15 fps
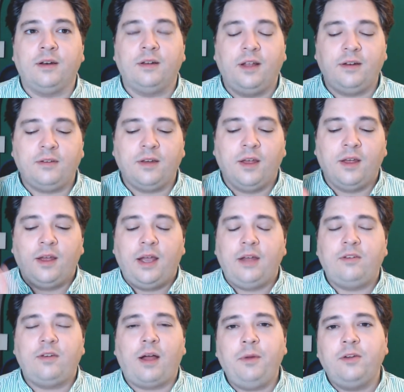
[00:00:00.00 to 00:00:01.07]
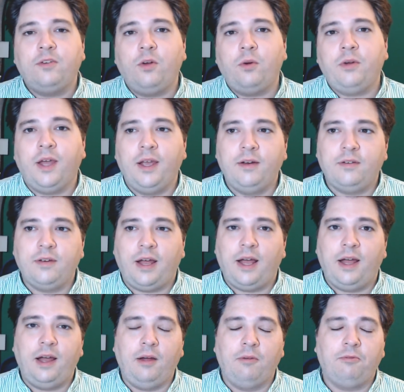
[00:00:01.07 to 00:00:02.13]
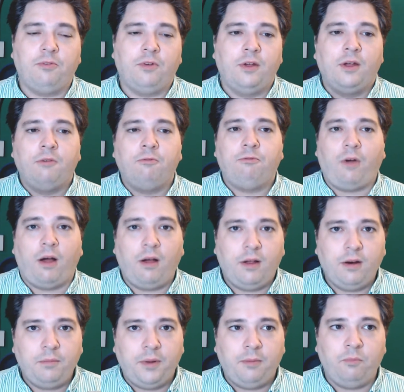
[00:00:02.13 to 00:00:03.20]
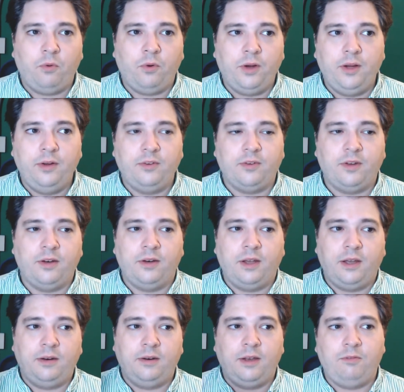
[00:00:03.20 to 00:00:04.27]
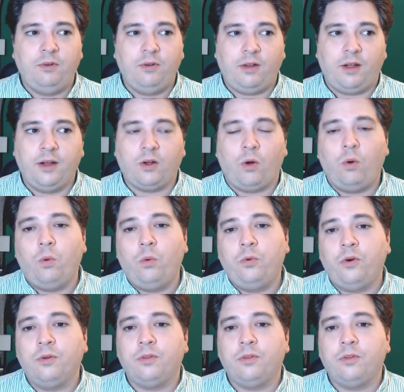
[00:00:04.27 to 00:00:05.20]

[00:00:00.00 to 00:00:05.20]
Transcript: It's okay to have fond memories, and if you like older